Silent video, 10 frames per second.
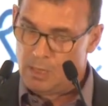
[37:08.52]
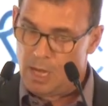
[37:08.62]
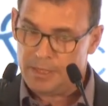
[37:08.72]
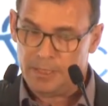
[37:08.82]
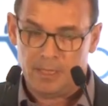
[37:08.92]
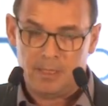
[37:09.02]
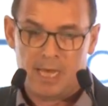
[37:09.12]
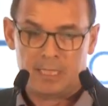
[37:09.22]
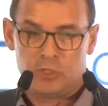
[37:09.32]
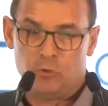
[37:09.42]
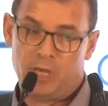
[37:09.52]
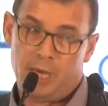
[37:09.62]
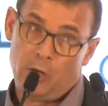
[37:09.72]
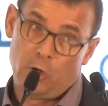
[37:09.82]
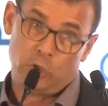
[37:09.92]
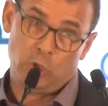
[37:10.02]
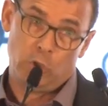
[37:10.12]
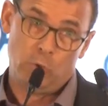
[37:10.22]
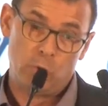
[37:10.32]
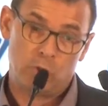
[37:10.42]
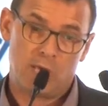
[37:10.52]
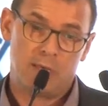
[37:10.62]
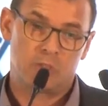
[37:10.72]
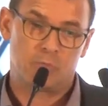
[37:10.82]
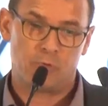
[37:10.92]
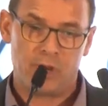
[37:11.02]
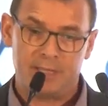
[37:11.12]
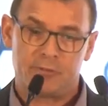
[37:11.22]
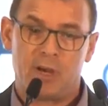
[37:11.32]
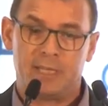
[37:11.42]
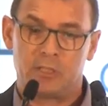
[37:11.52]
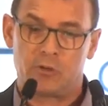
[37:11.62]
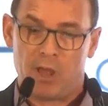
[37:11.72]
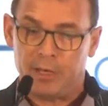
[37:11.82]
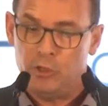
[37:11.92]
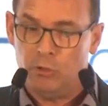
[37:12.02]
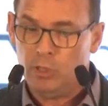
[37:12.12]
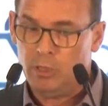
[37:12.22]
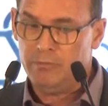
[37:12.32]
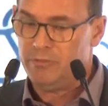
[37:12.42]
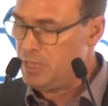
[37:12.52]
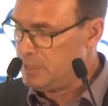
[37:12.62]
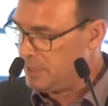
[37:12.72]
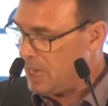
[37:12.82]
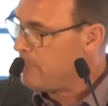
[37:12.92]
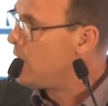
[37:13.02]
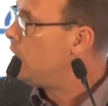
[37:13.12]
Other than that, you can also use a spray-dried granule of these gamma